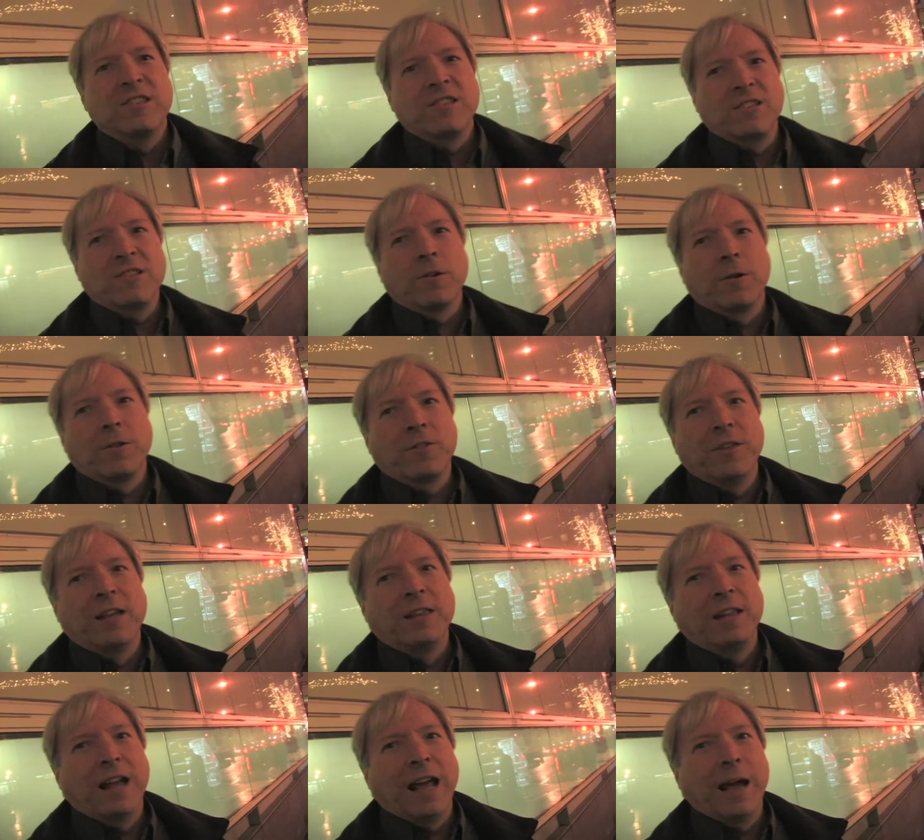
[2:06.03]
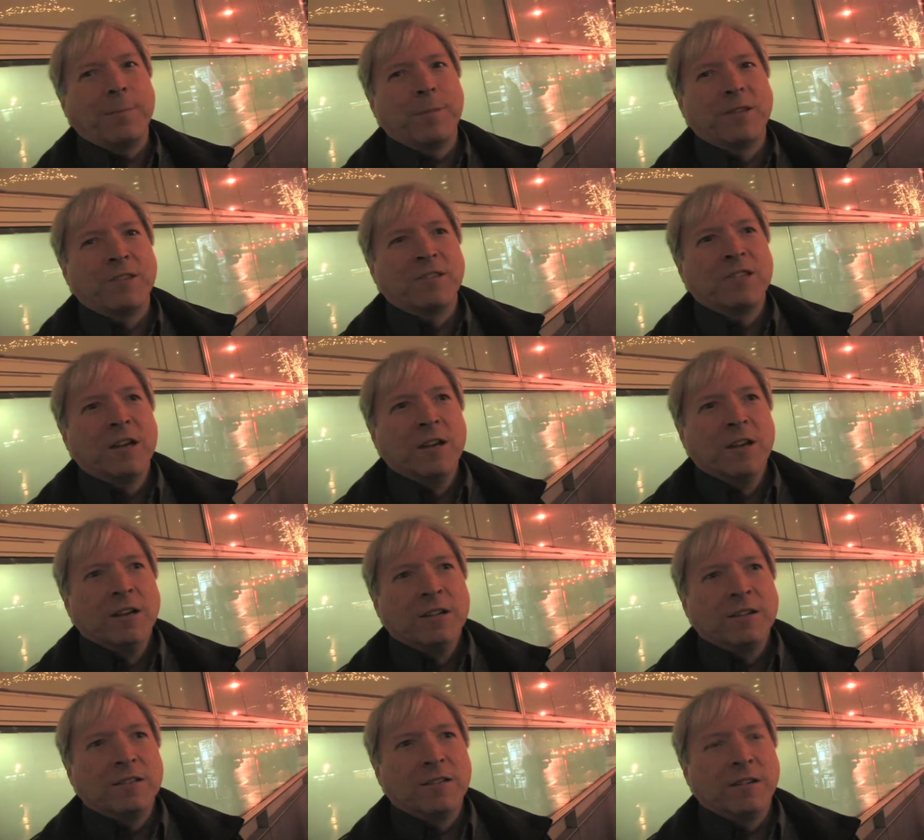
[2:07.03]
the sort of thing that happens
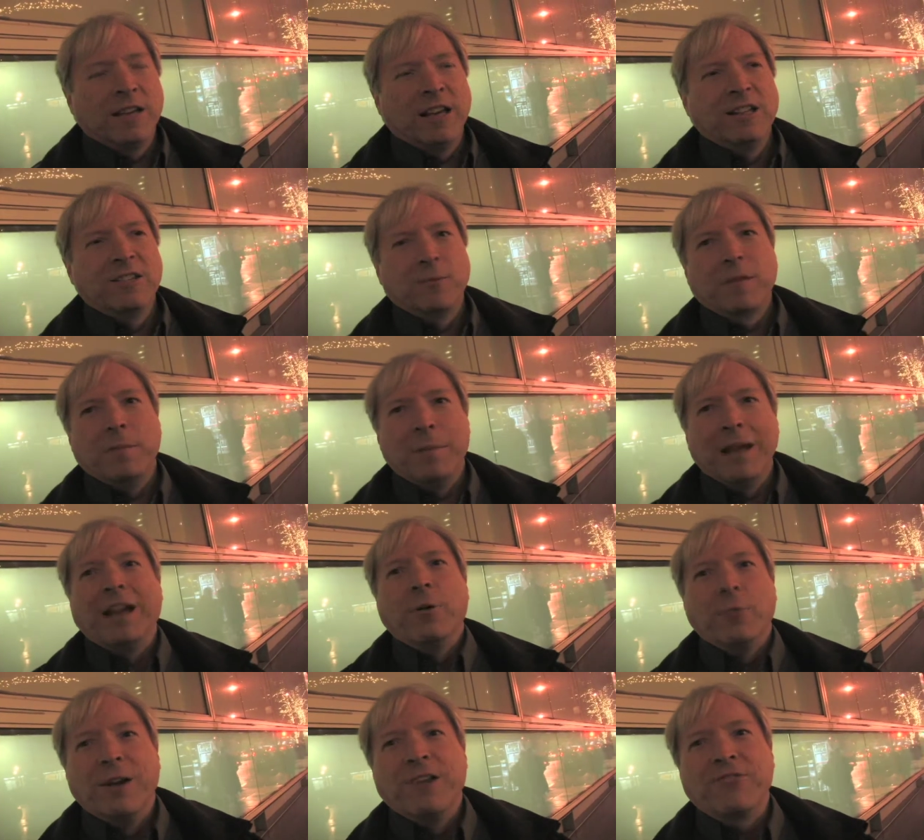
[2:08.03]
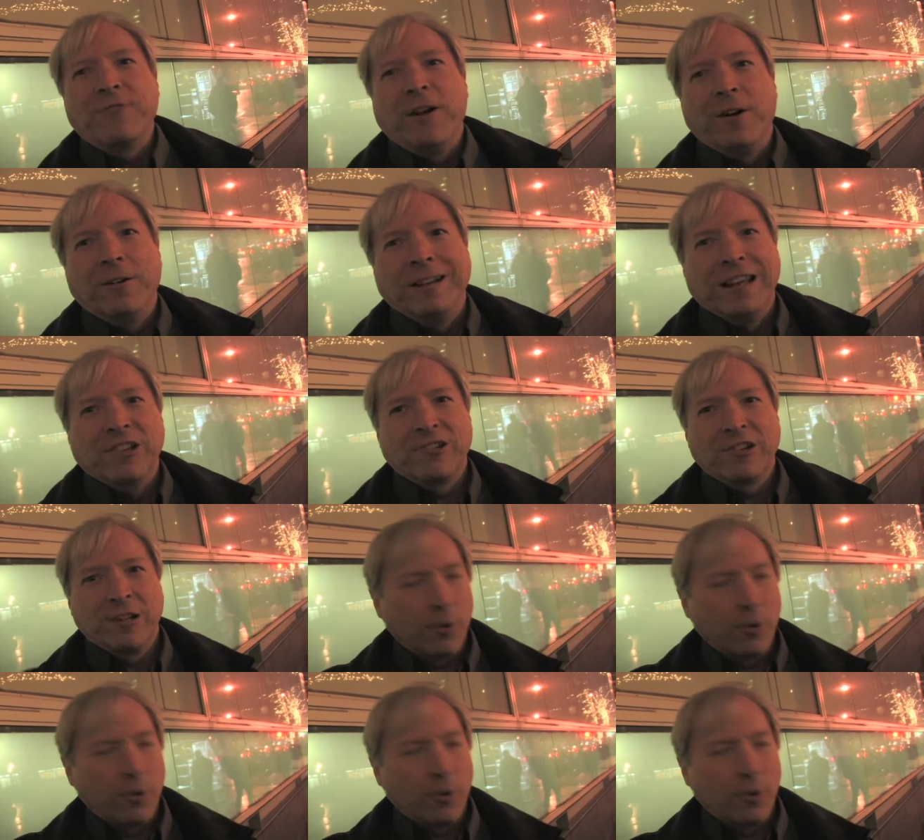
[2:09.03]
to kids with the Make-A-Wish Foundation.